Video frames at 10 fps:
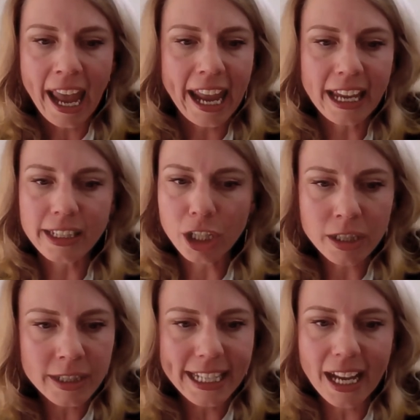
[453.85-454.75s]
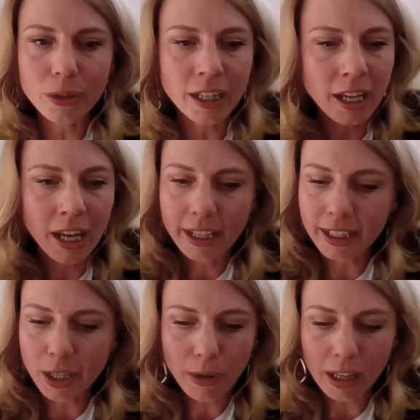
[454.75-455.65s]
And turns out, you
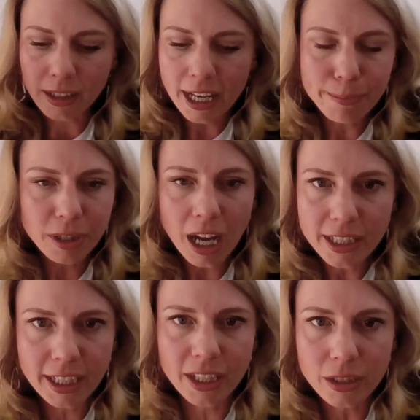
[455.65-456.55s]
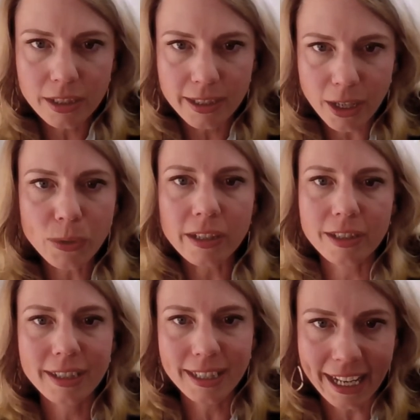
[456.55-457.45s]
know, a lot of prosecutors don't
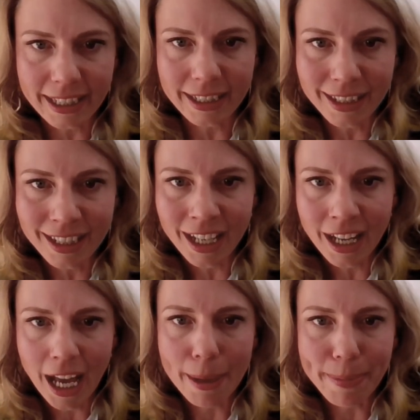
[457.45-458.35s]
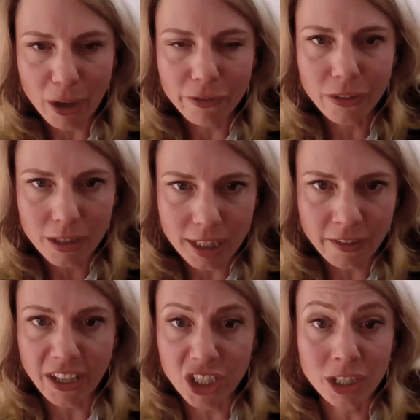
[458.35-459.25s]
understand about false
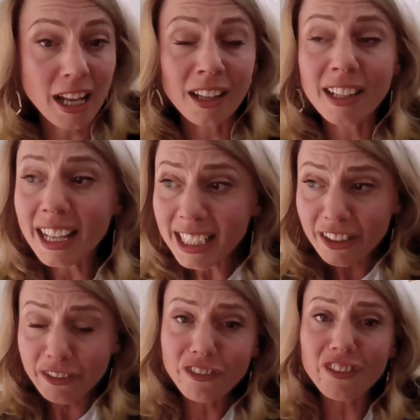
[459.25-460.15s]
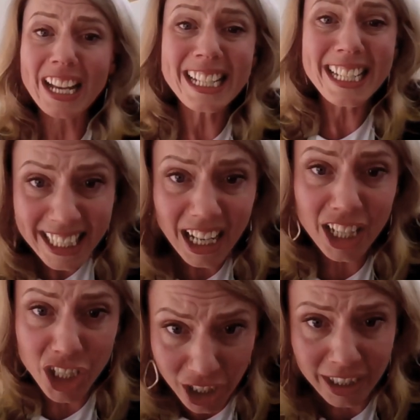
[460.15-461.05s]
confessions. A lot of defense
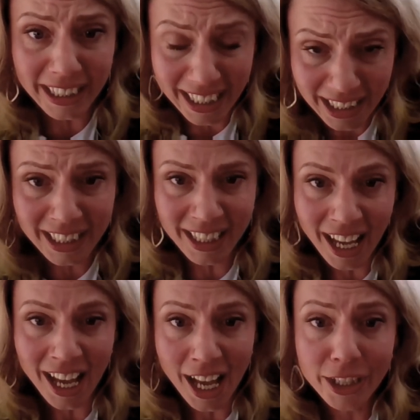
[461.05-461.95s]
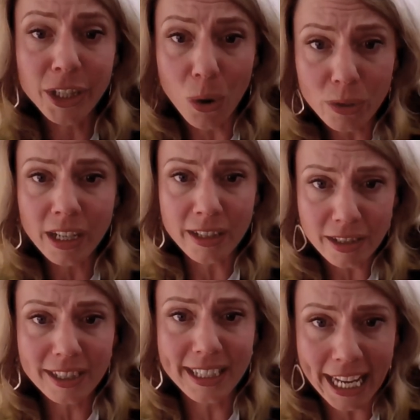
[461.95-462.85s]
attorneys don't
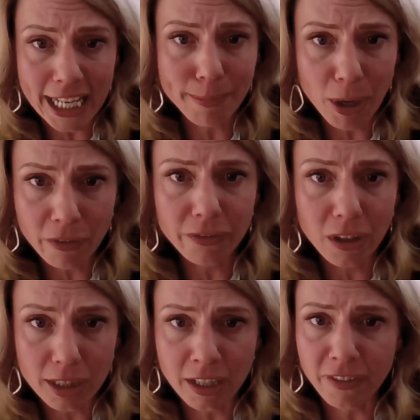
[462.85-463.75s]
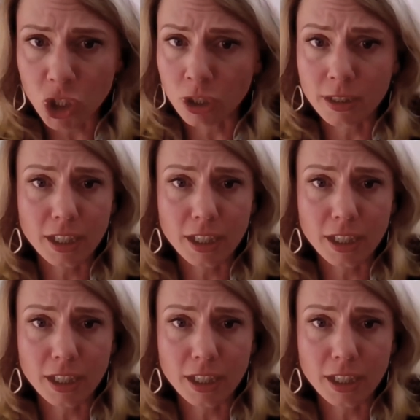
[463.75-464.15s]
understand about false confessions.